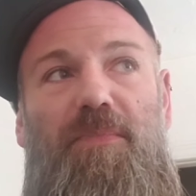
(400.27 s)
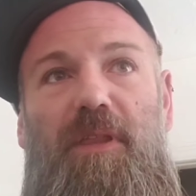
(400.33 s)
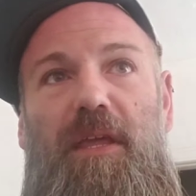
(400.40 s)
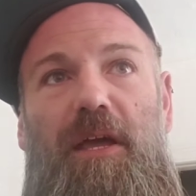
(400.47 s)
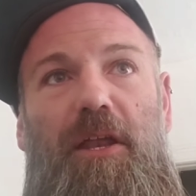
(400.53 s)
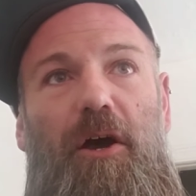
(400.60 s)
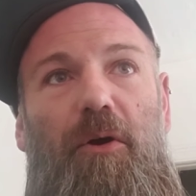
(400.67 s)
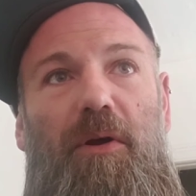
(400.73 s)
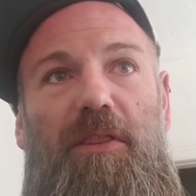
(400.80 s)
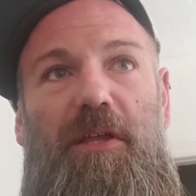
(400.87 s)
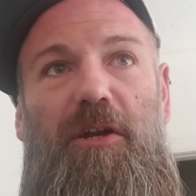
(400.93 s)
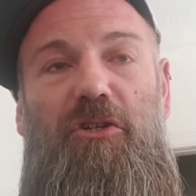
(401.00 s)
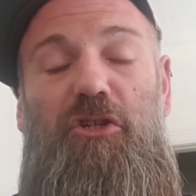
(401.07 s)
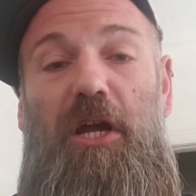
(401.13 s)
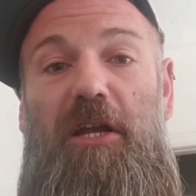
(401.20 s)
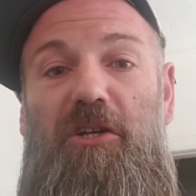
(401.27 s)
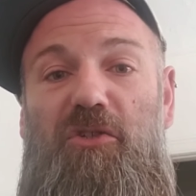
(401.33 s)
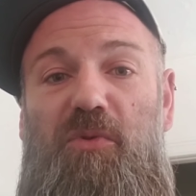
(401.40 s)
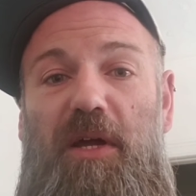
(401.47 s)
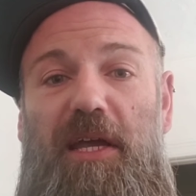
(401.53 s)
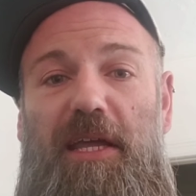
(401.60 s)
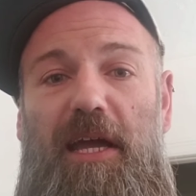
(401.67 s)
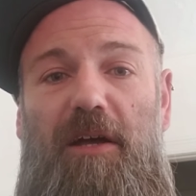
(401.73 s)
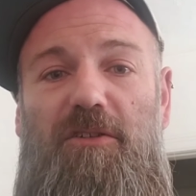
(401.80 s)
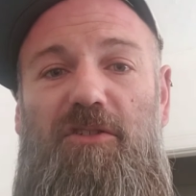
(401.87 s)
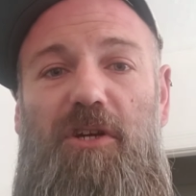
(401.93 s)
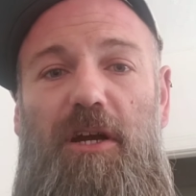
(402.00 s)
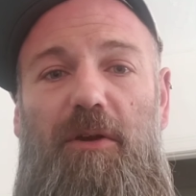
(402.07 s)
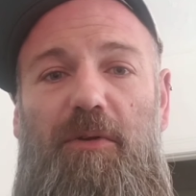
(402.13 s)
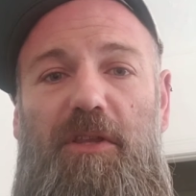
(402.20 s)
in their Trader's Way account.
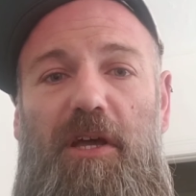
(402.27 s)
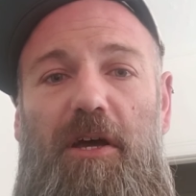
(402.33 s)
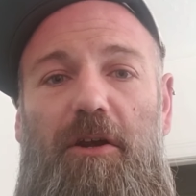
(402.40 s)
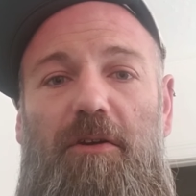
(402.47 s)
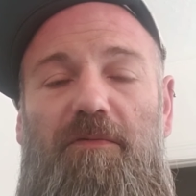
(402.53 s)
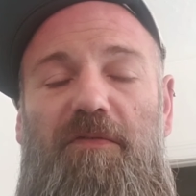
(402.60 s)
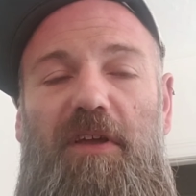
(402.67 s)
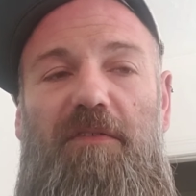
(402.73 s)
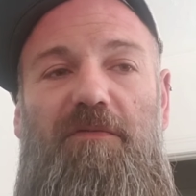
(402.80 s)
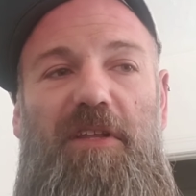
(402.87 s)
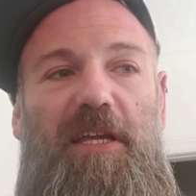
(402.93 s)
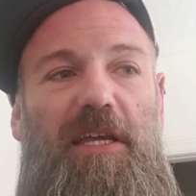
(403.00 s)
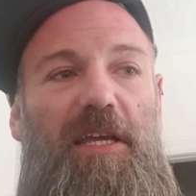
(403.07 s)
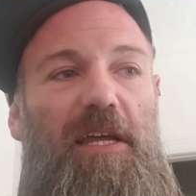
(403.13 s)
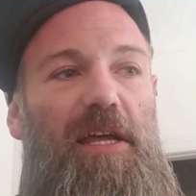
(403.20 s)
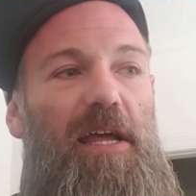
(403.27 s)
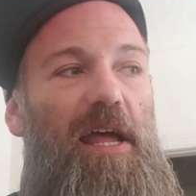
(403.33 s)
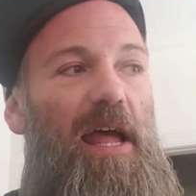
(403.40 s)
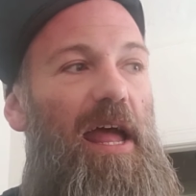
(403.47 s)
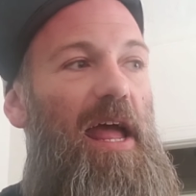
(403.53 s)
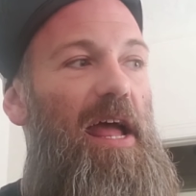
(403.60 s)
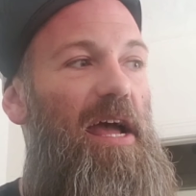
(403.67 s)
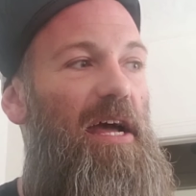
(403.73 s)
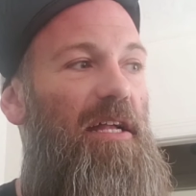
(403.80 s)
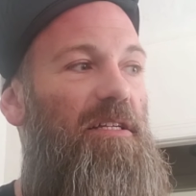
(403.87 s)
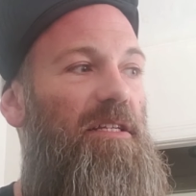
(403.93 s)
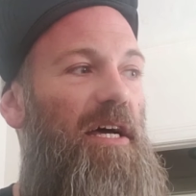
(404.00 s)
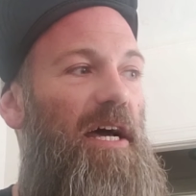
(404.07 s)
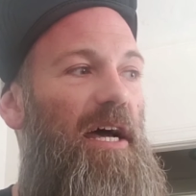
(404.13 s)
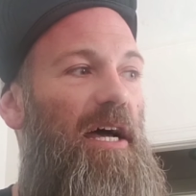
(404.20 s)
Started with 150,
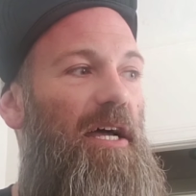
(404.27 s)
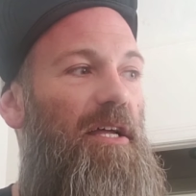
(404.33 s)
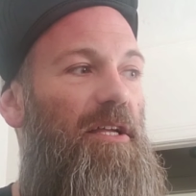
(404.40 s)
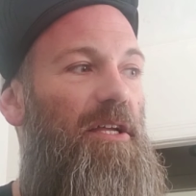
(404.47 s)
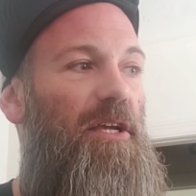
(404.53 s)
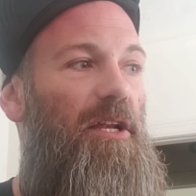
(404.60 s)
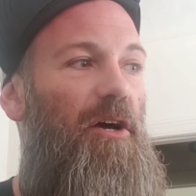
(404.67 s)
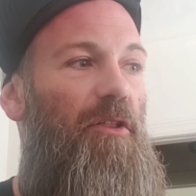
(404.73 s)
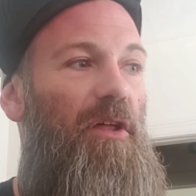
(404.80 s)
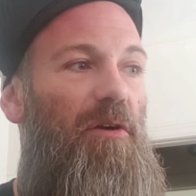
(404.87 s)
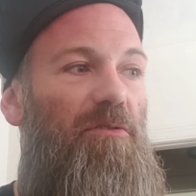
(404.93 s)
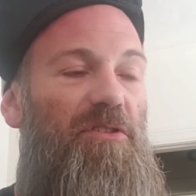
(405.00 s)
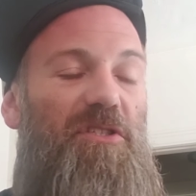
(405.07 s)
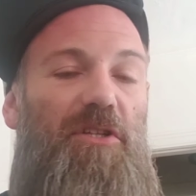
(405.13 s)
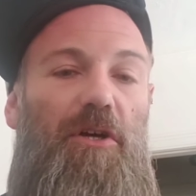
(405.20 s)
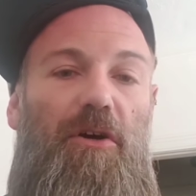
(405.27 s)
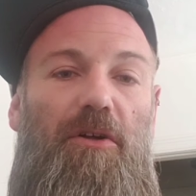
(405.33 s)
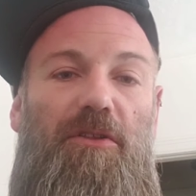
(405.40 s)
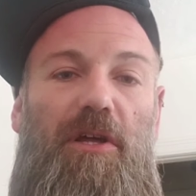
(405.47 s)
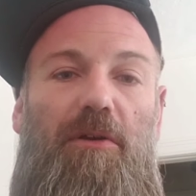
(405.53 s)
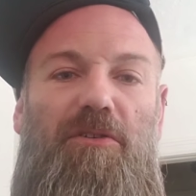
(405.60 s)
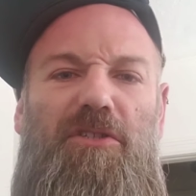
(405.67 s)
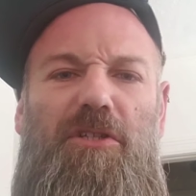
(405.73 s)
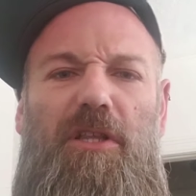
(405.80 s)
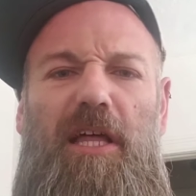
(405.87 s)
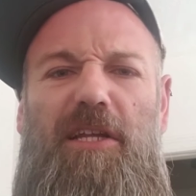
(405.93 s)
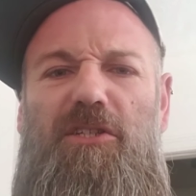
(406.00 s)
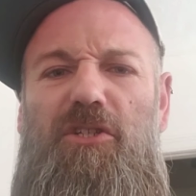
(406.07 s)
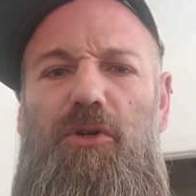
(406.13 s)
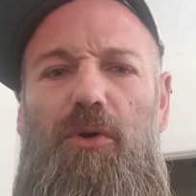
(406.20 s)
and there was still
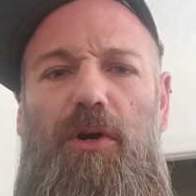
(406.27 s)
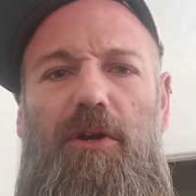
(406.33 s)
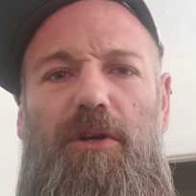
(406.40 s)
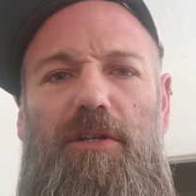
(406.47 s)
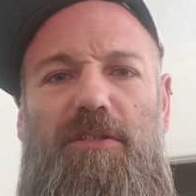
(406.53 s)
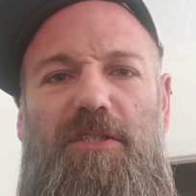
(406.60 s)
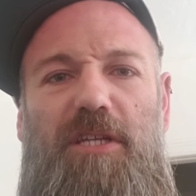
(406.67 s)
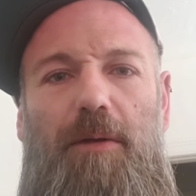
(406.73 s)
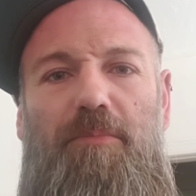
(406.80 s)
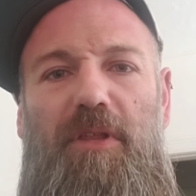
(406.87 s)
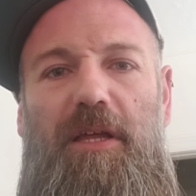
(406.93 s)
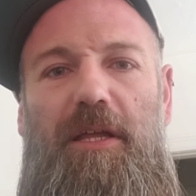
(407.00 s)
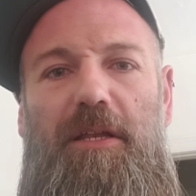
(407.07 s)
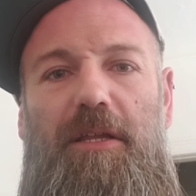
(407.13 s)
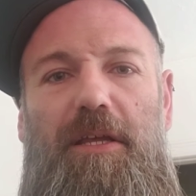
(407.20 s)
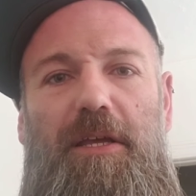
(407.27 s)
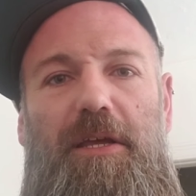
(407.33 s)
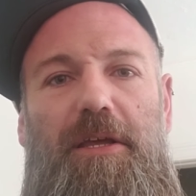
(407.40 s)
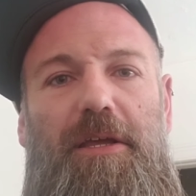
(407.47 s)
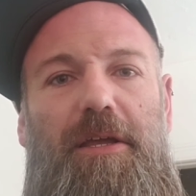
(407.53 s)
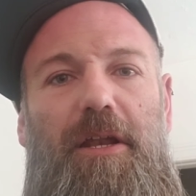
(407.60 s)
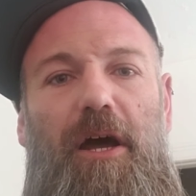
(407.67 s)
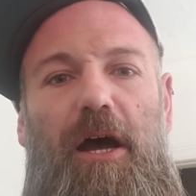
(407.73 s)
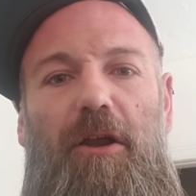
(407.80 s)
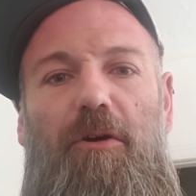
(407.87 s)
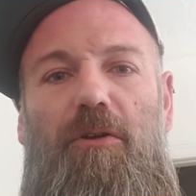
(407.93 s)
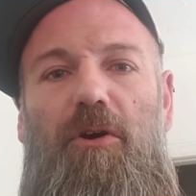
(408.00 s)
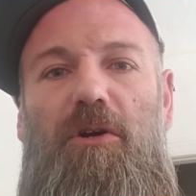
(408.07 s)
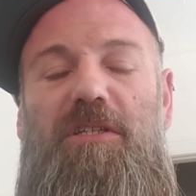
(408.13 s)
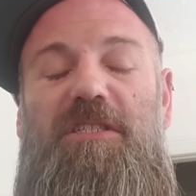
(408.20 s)
like 200 and something. I
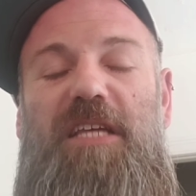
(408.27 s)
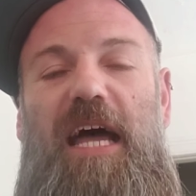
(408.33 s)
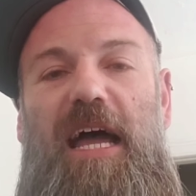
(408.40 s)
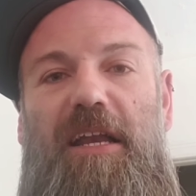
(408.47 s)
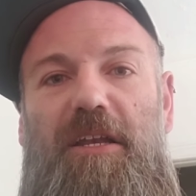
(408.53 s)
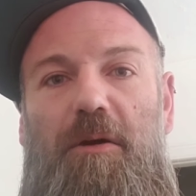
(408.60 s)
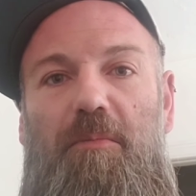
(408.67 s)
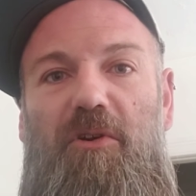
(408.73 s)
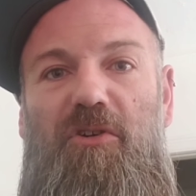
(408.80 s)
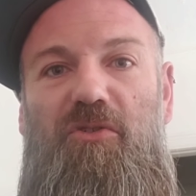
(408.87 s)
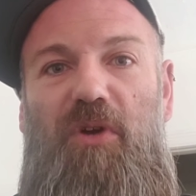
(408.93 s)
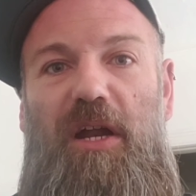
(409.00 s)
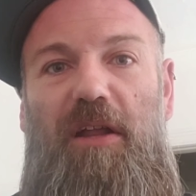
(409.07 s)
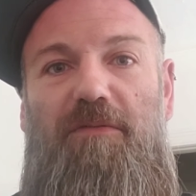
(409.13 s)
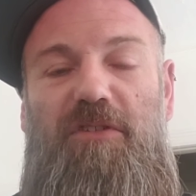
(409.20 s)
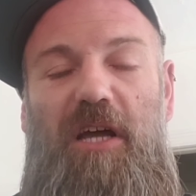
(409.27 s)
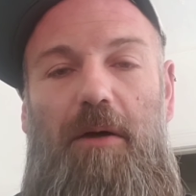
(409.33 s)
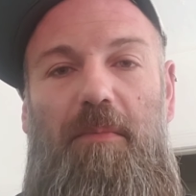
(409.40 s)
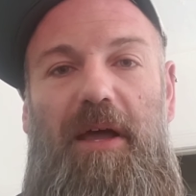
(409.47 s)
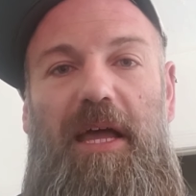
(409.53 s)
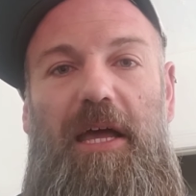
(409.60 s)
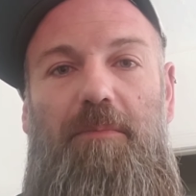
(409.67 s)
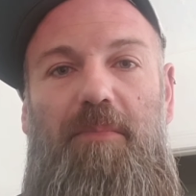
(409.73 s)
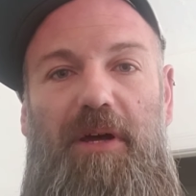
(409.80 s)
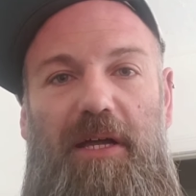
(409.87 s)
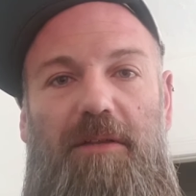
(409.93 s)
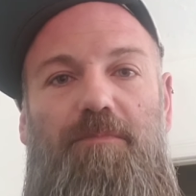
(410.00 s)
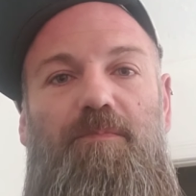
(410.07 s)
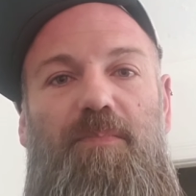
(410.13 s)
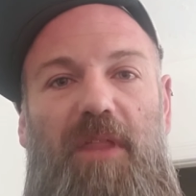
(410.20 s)
don't know exact numbers right off the top of my head,
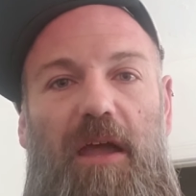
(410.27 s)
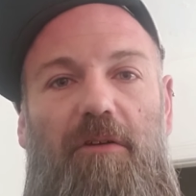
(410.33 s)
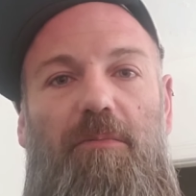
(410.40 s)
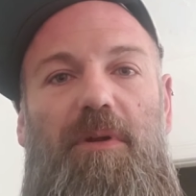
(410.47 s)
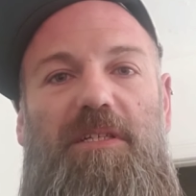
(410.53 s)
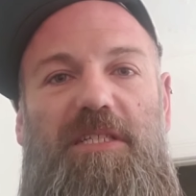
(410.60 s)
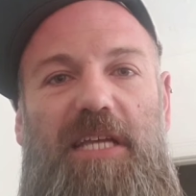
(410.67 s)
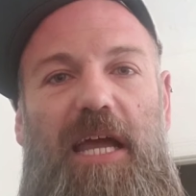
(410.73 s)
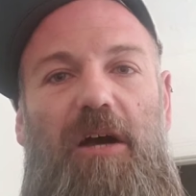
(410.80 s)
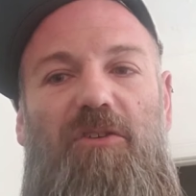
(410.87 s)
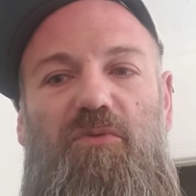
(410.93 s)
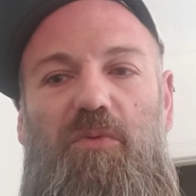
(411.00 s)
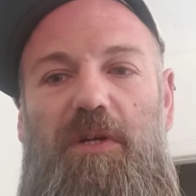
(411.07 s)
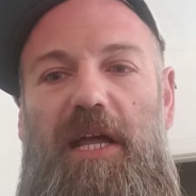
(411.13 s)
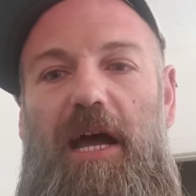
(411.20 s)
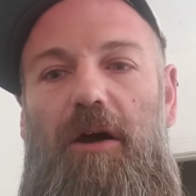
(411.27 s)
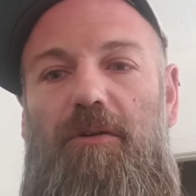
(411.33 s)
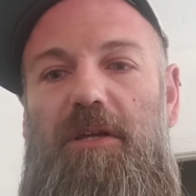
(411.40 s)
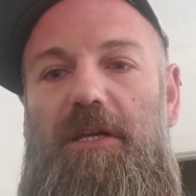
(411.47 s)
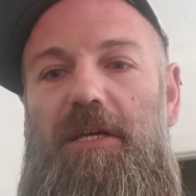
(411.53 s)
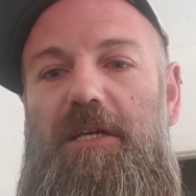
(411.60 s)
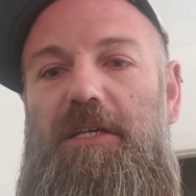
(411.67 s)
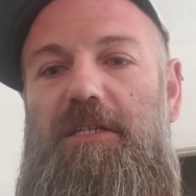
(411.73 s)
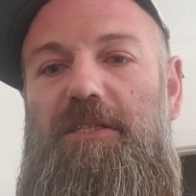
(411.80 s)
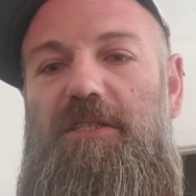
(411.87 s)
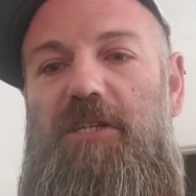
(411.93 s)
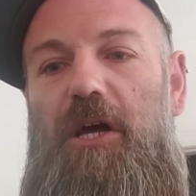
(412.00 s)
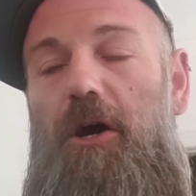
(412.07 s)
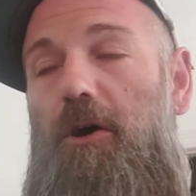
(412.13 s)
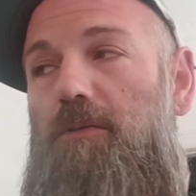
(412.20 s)
but everybody's accounts were down.
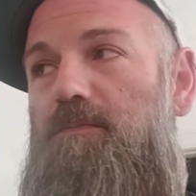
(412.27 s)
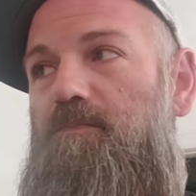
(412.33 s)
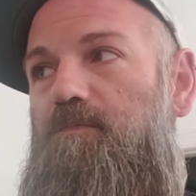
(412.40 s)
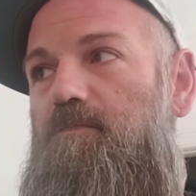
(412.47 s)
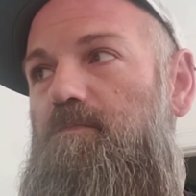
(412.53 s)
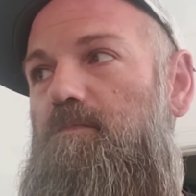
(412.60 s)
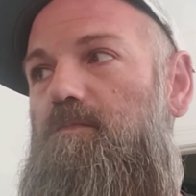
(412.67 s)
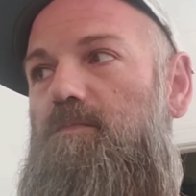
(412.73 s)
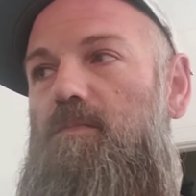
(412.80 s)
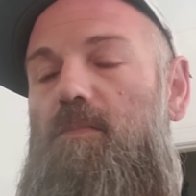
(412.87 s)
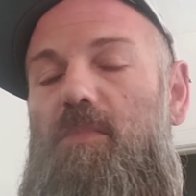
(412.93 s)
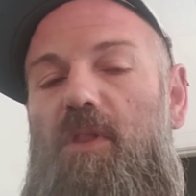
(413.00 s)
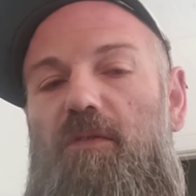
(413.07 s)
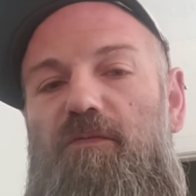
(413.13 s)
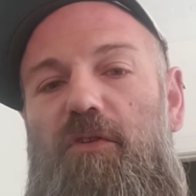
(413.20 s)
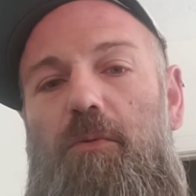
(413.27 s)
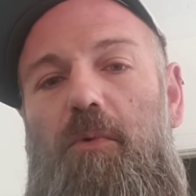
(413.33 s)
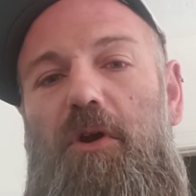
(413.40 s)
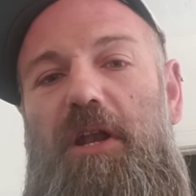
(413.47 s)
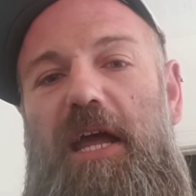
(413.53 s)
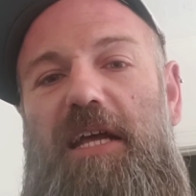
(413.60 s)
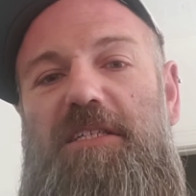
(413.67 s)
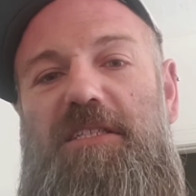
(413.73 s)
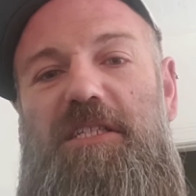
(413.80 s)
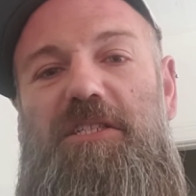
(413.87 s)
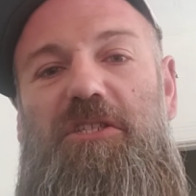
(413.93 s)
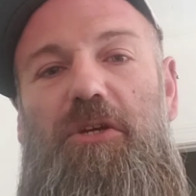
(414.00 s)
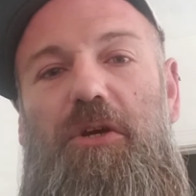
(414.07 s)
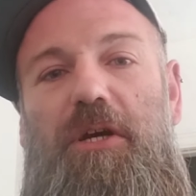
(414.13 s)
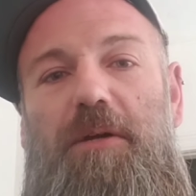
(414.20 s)
So a few more days
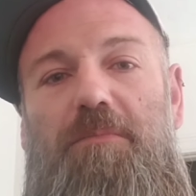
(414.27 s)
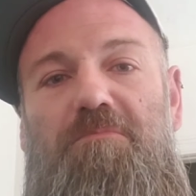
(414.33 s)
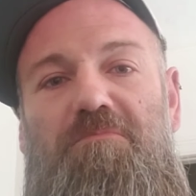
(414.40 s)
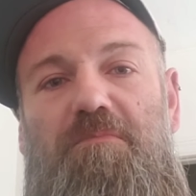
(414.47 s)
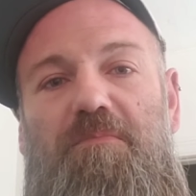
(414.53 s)
into it,